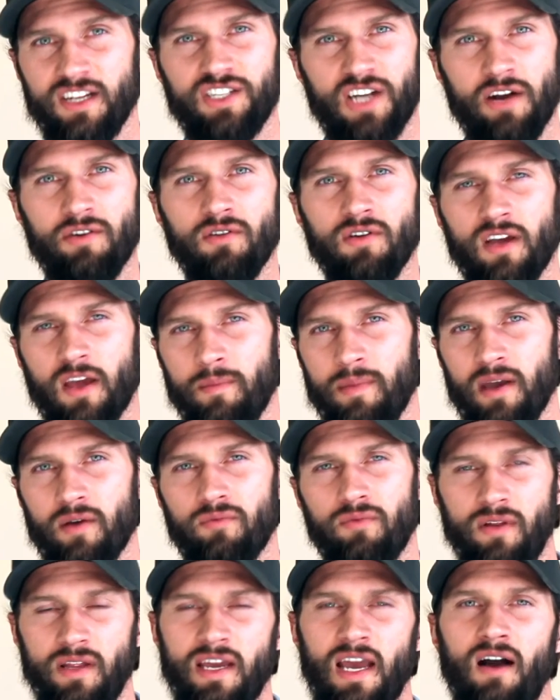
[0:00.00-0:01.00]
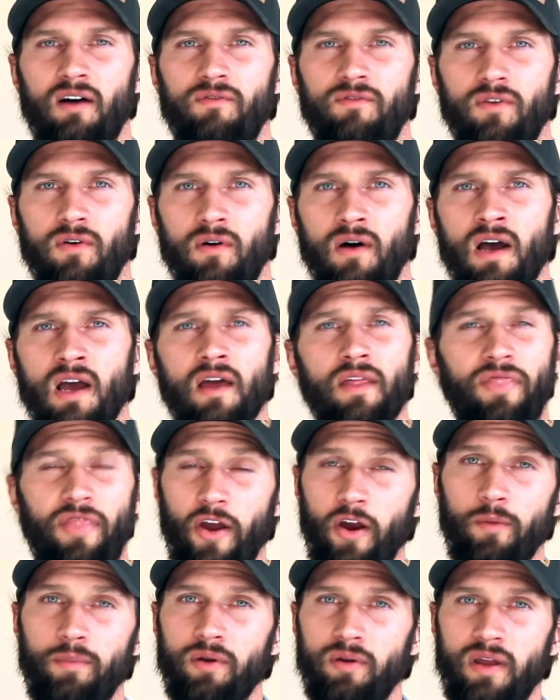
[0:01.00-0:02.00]
in general can be a really helpful
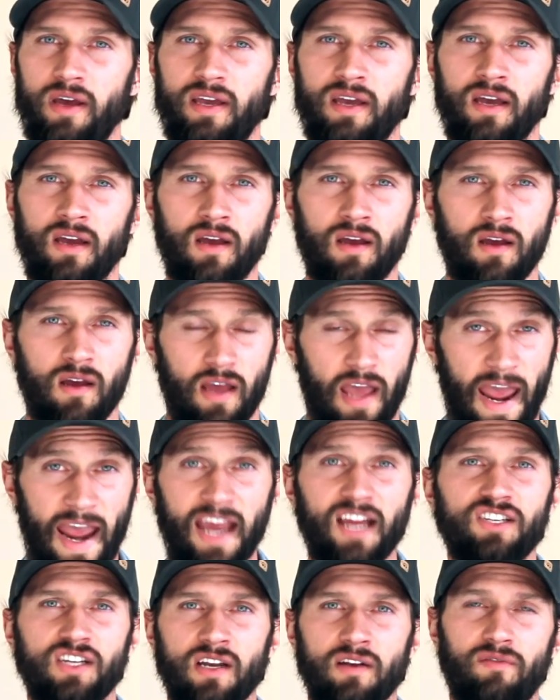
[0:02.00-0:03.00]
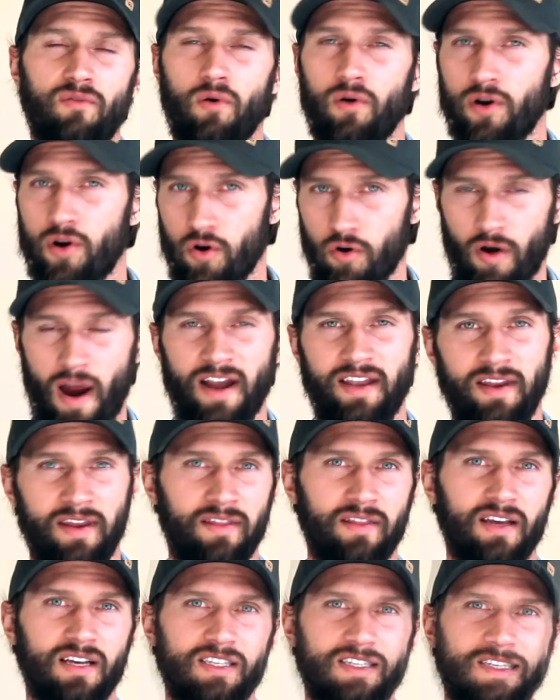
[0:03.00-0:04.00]
therapeutic agent for
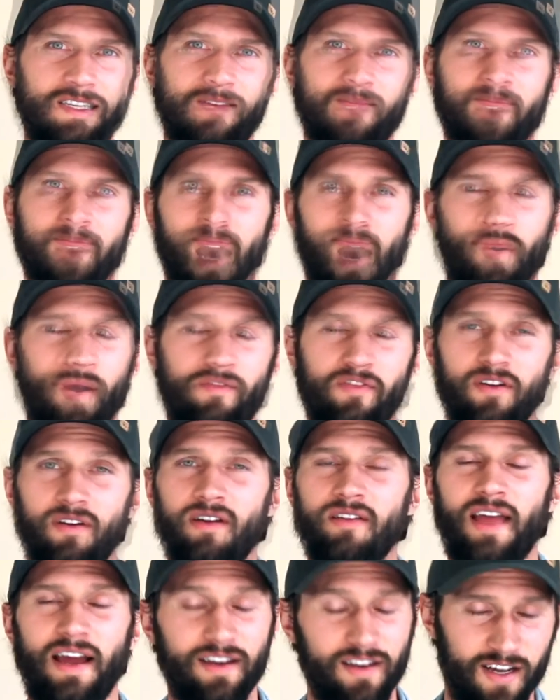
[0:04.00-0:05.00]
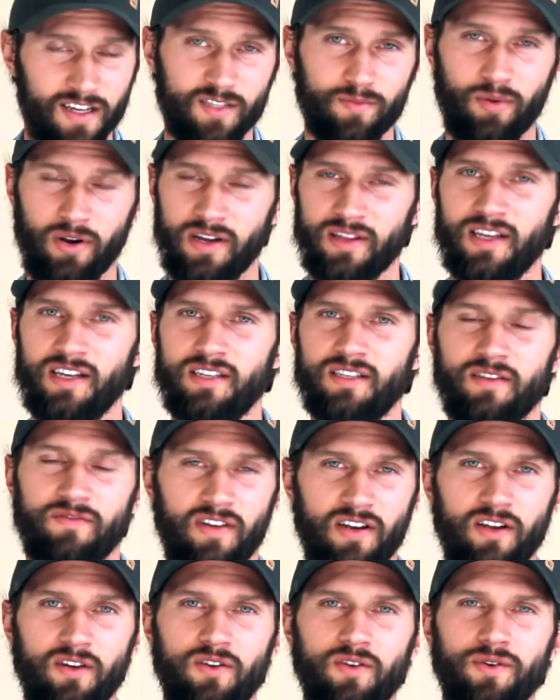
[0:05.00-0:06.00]
correcting this. However, that does bring this
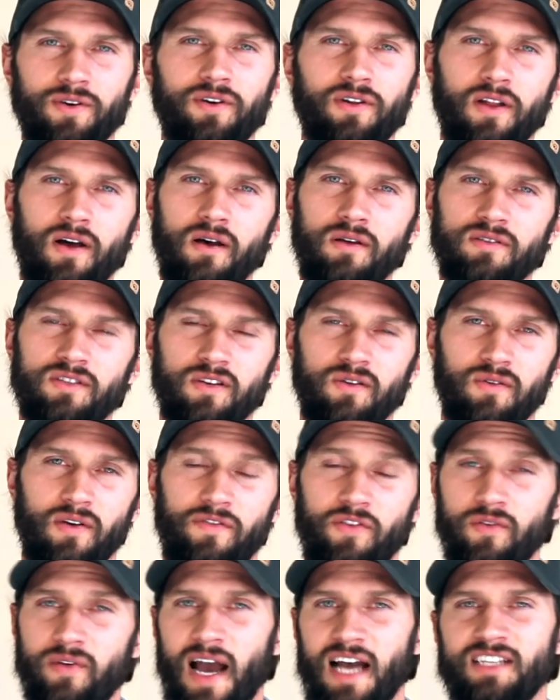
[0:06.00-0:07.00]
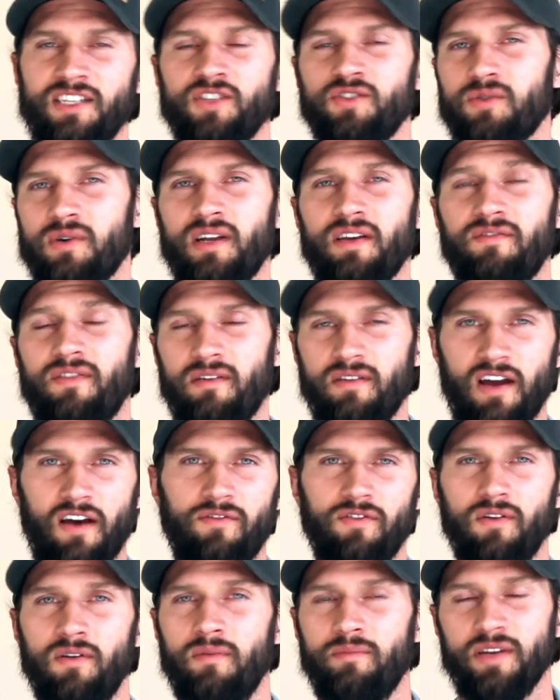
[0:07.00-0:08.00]
video to a close, so if you guys enjoyed it, found it
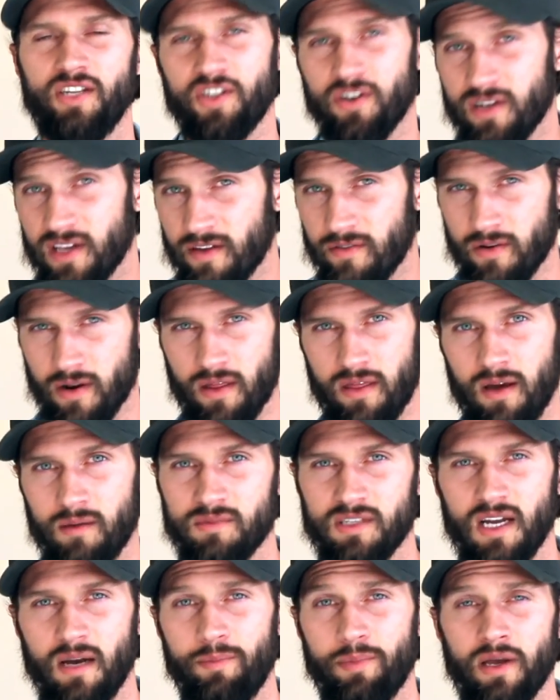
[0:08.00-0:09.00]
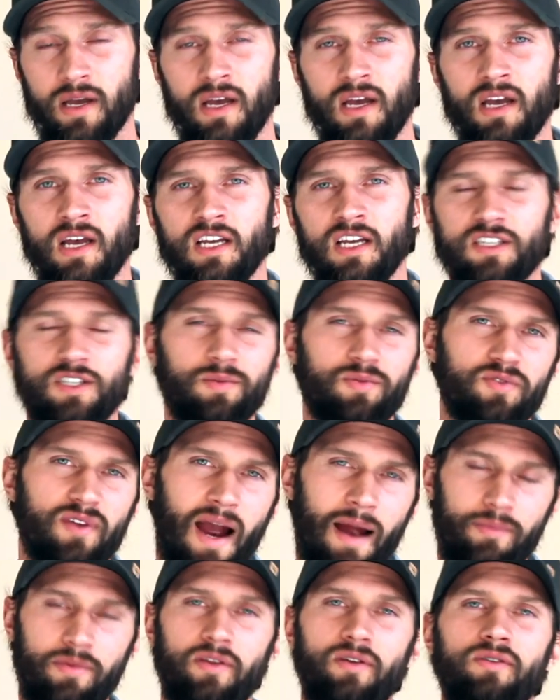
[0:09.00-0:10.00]
helpful, be sure to give it a thumbs up,
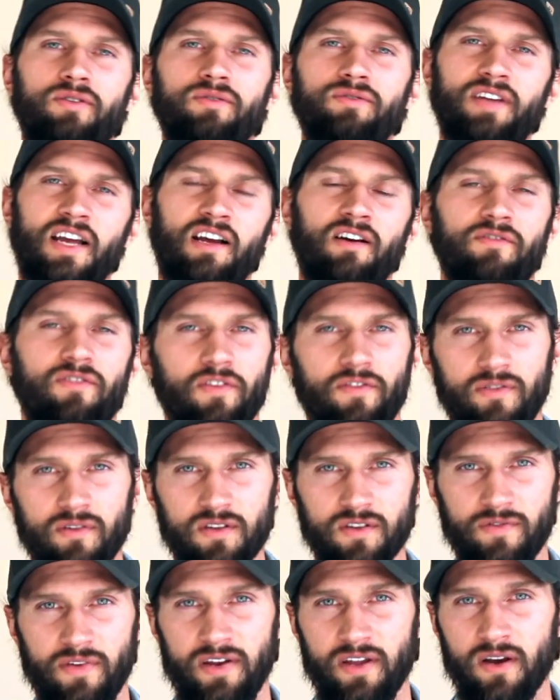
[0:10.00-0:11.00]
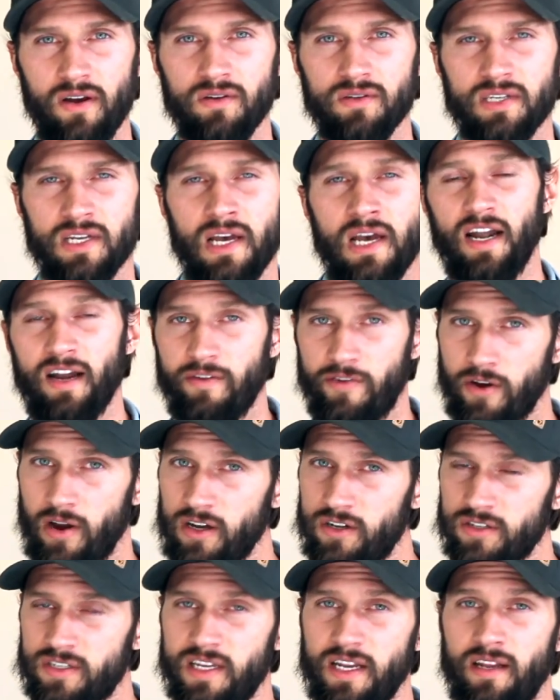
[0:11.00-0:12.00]
subscribe to the YouTube channel for future videos, and if you're
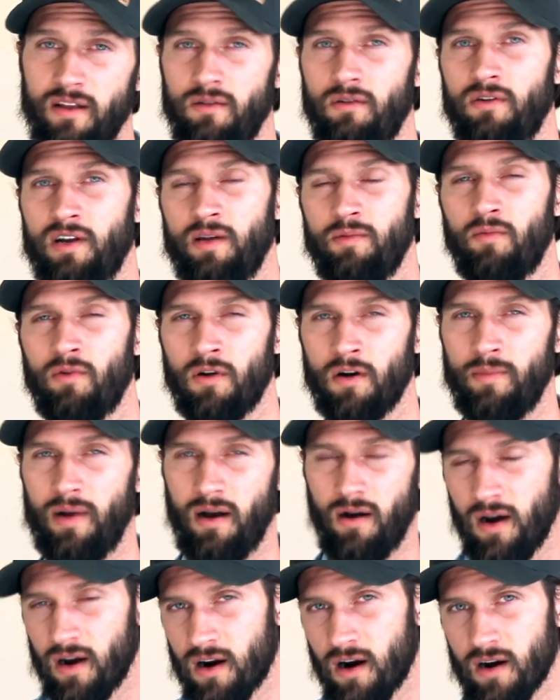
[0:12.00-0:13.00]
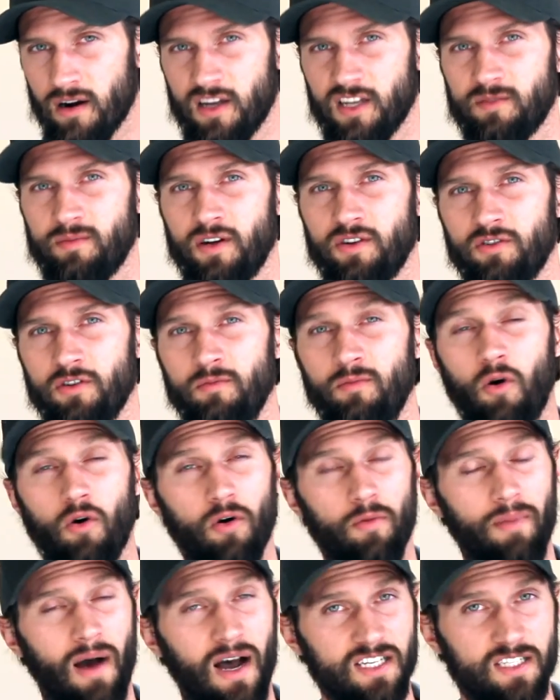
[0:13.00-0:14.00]
interested in learning more about agaricus mushroom
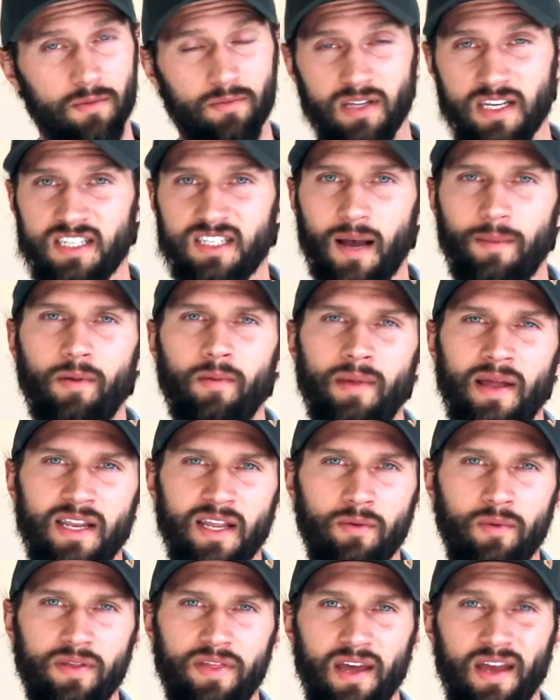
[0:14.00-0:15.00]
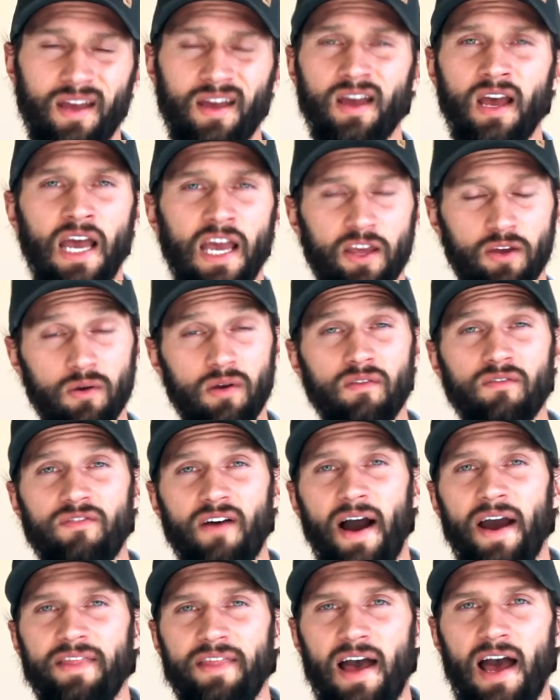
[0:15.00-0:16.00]
or possibly supplementing with it, you can
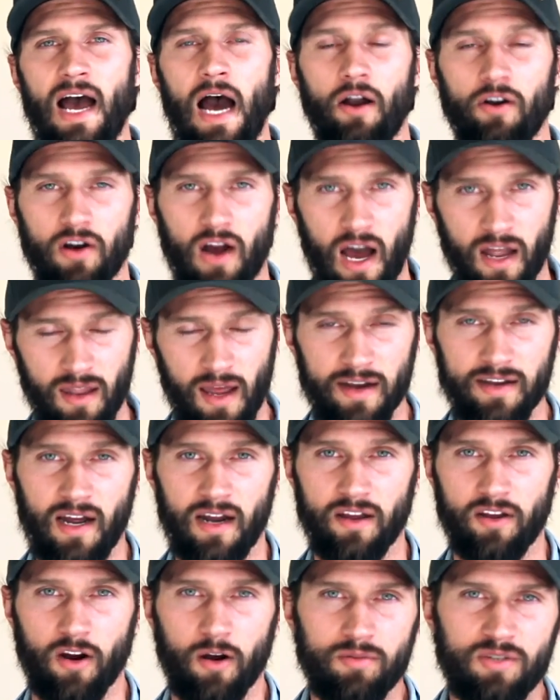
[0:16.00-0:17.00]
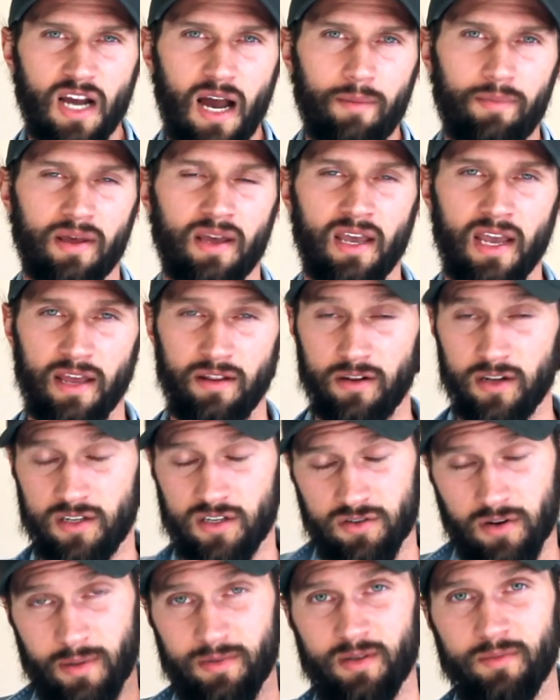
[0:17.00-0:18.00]
find that on our online tonic herb shop in the
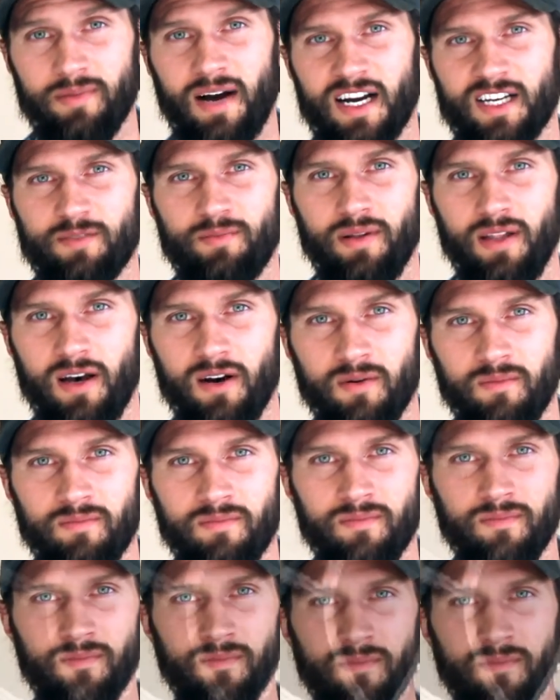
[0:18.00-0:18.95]
description box below.